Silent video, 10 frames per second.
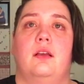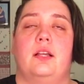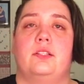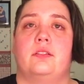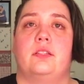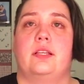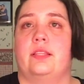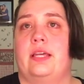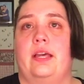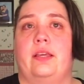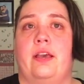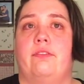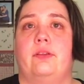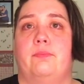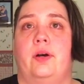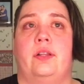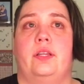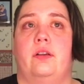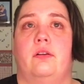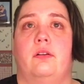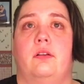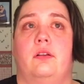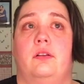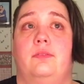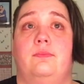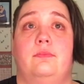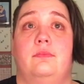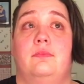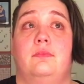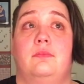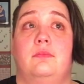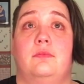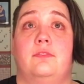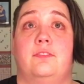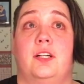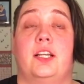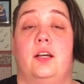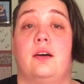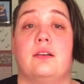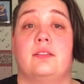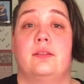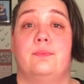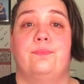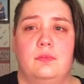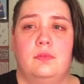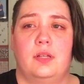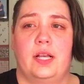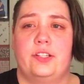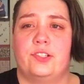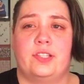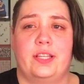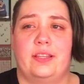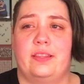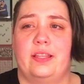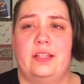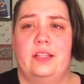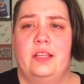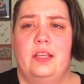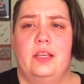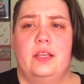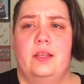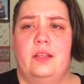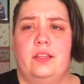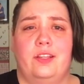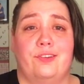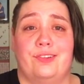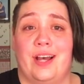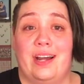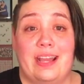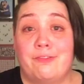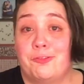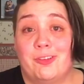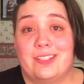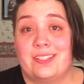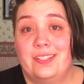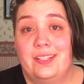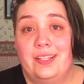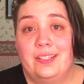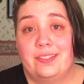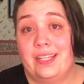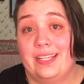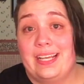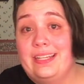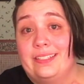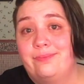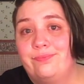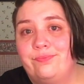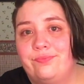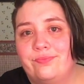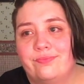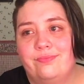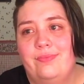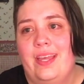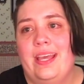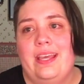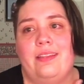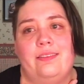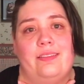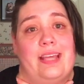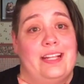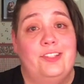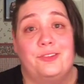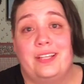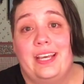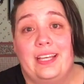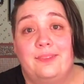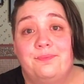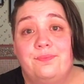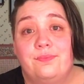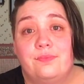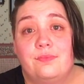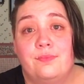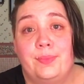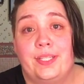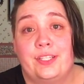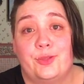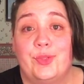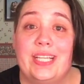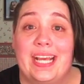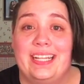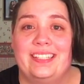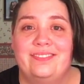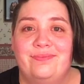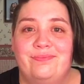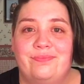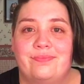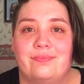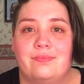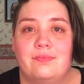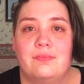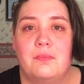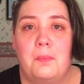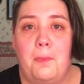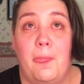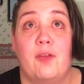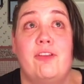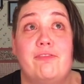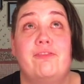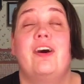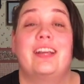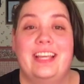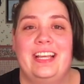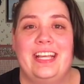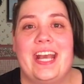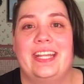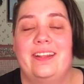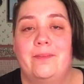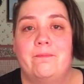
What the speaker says: I just think that Kevin and Bonnie are fucking awesome. I just think that, you know, not everyone's gonna get it. And that's okay, because we get it. We fucking get it.